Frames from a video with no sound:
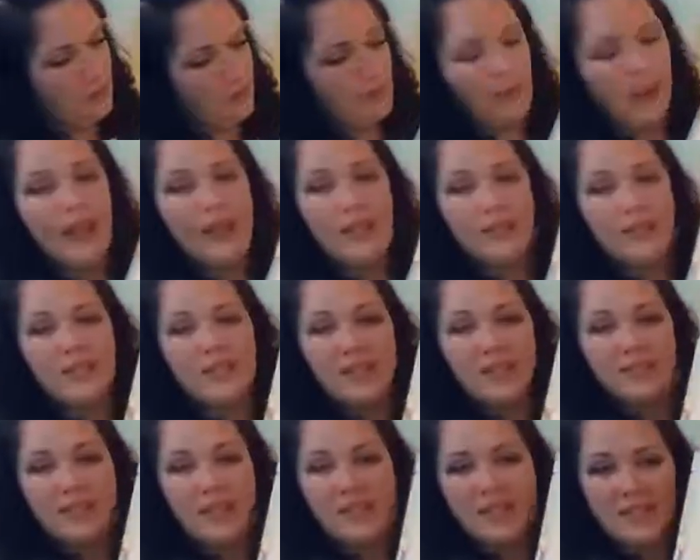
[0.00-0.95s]
Wow, it
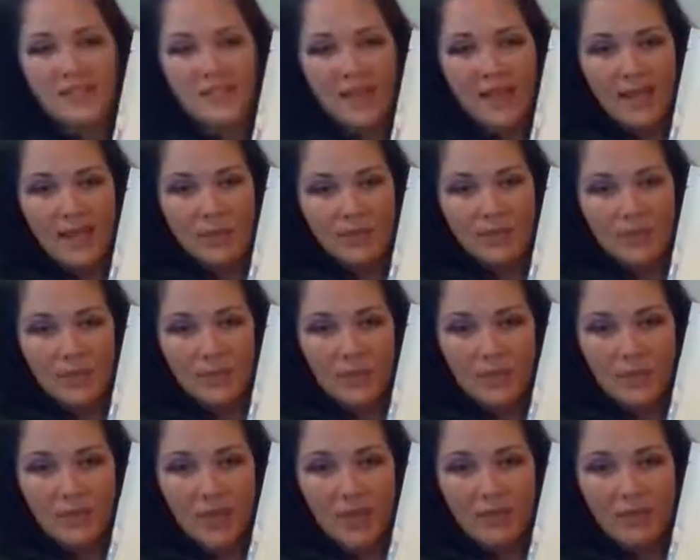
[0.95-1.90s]
sounds like the town
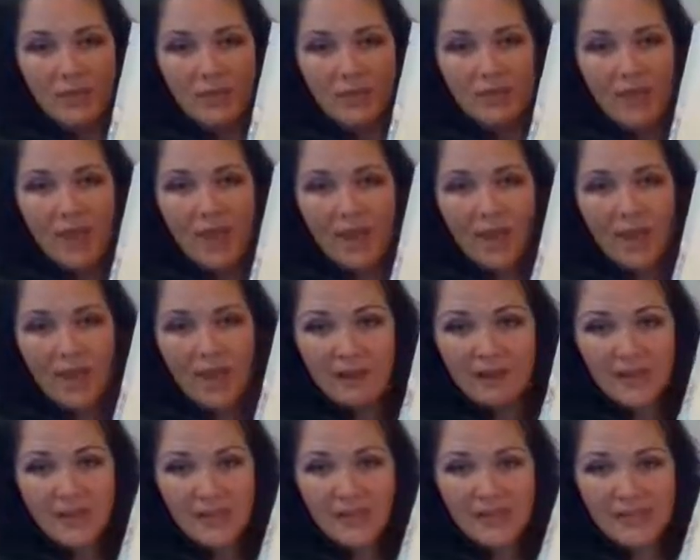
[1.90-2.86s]
people have a lot
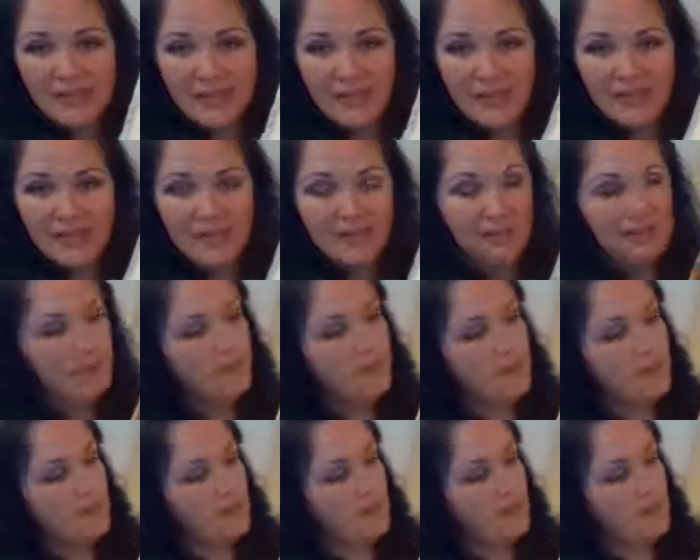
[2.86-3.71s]
of ideas.